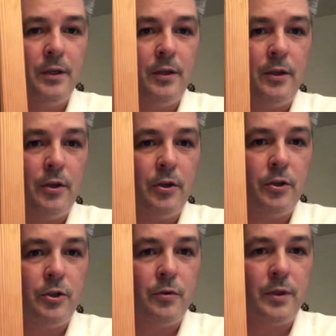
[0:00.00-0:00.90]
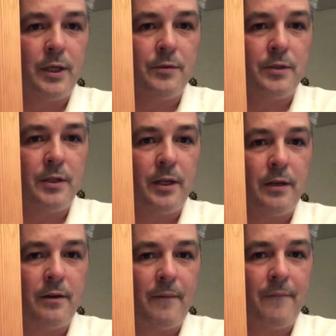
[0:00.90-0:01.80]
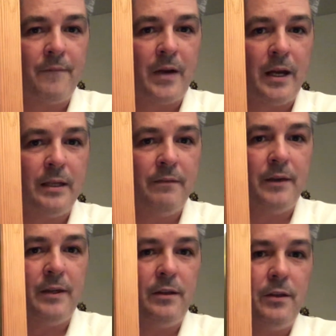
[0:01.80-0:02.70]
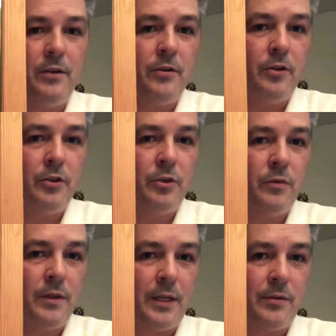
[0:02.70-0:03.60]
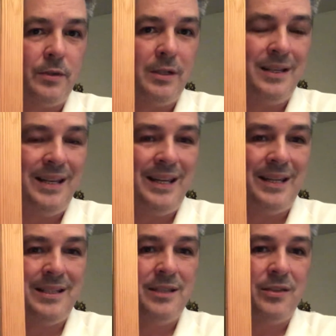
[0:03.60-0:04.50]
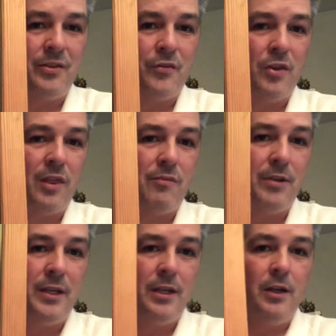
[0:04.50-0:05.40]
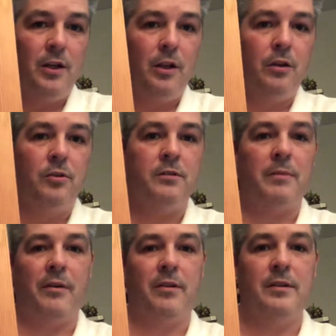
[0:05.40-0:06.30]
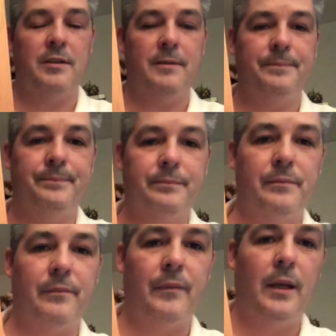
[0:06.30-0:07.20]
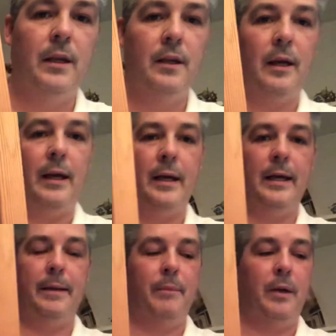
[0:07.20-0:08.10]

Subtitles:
The year 2004. 2005 and the year 2008. So I've done three London marathons, and